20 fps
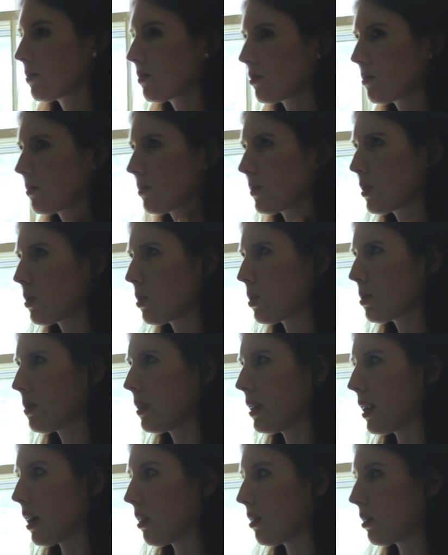range
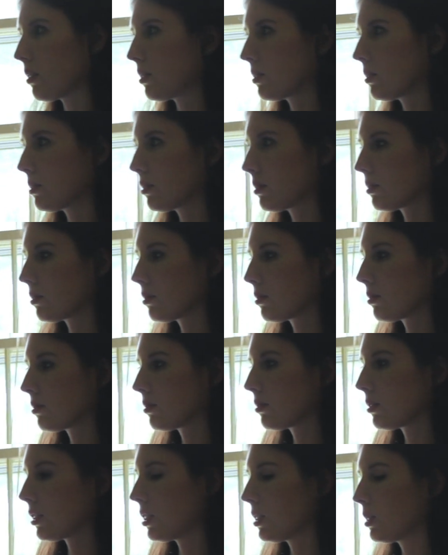allows you to really get
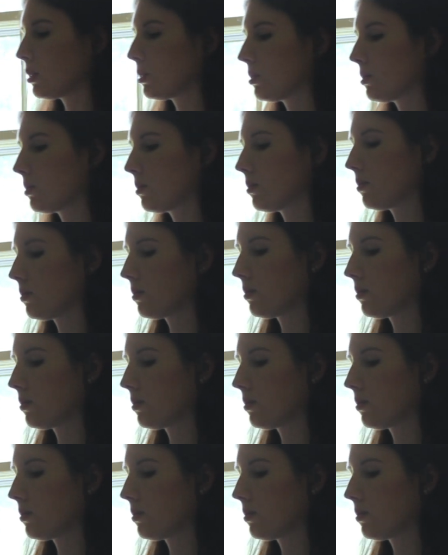nice